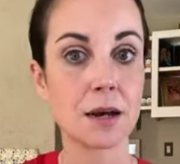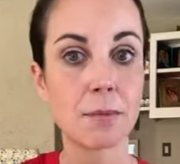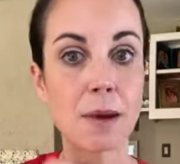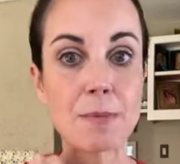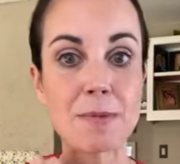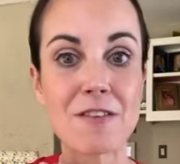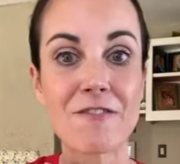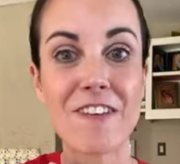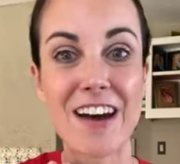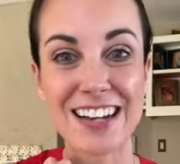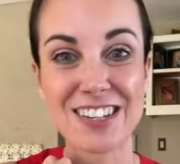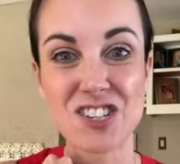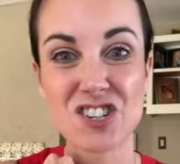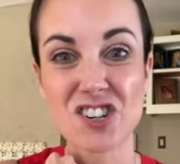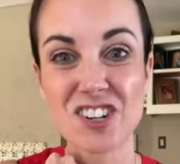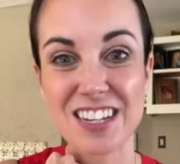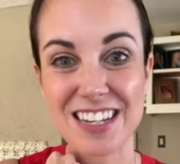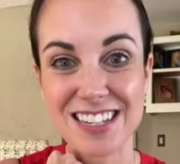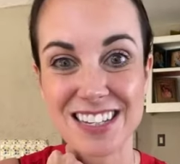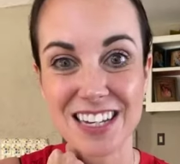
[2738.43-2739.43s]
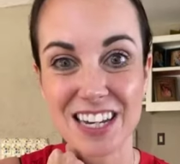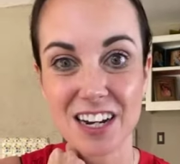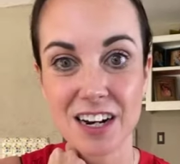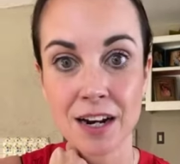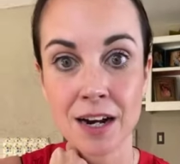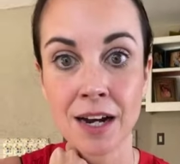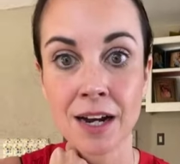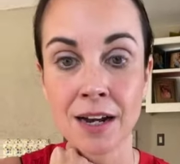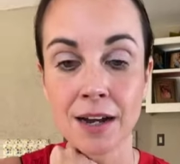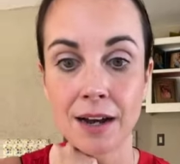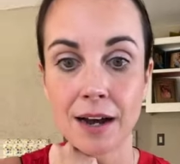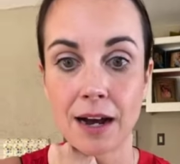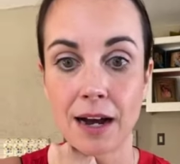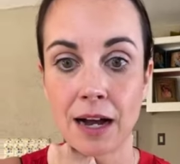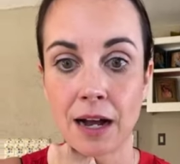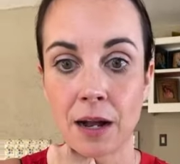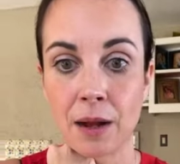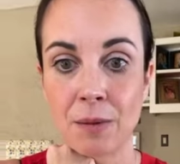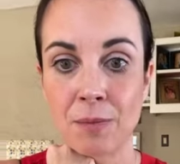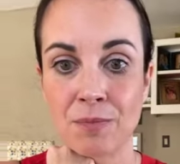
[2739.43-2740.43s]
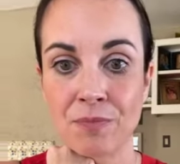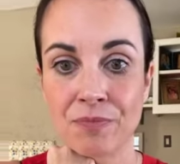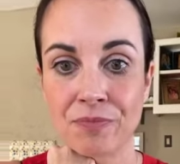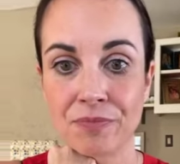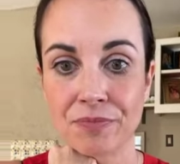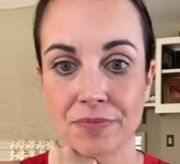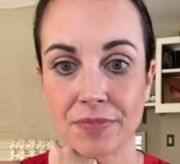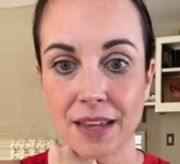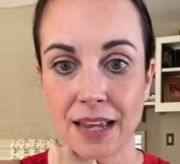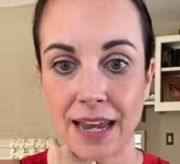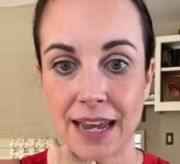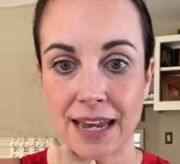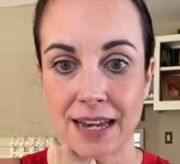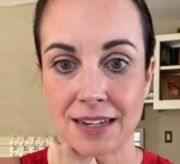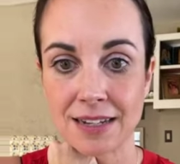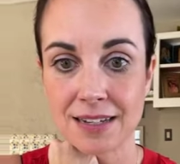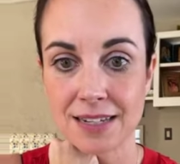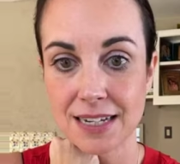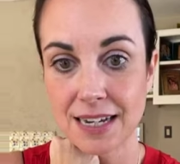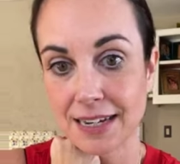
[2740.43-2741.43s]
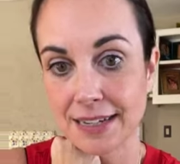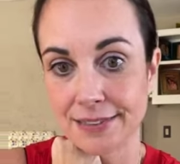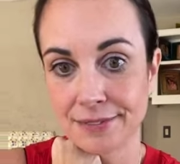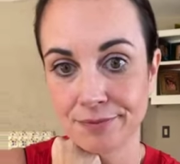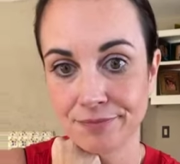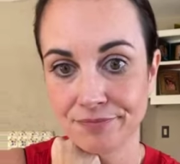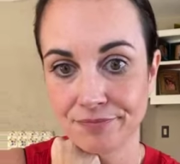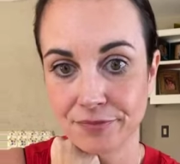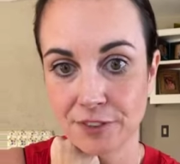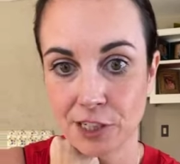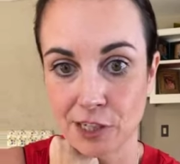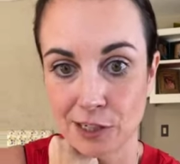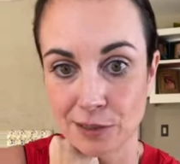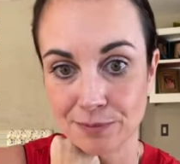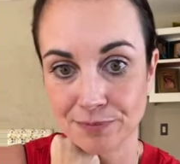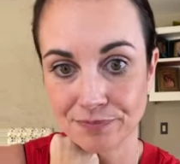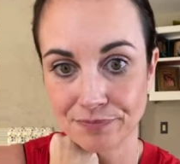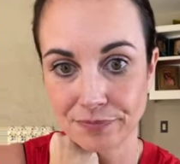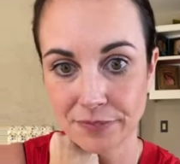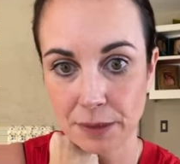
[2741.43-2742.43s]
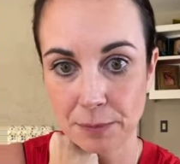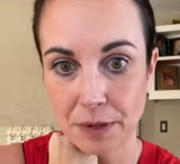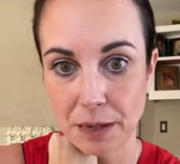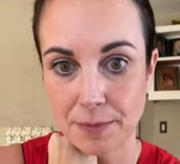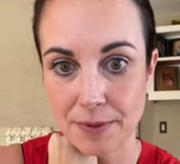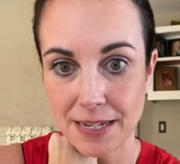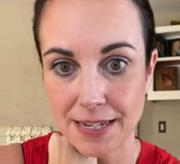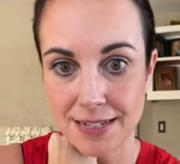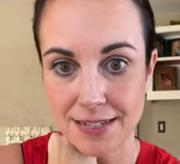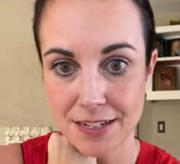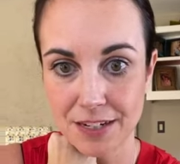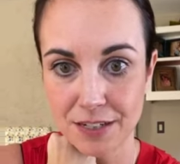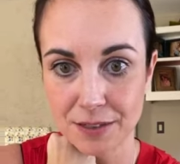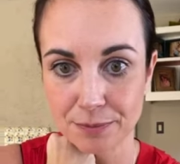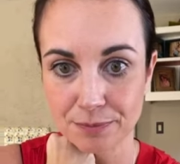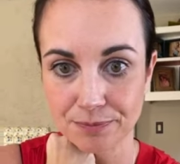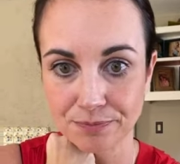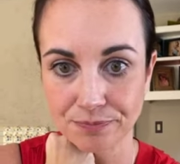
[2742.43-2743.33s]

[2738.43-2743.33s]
Might be faster, easier, um, and uh, you know that might be easier.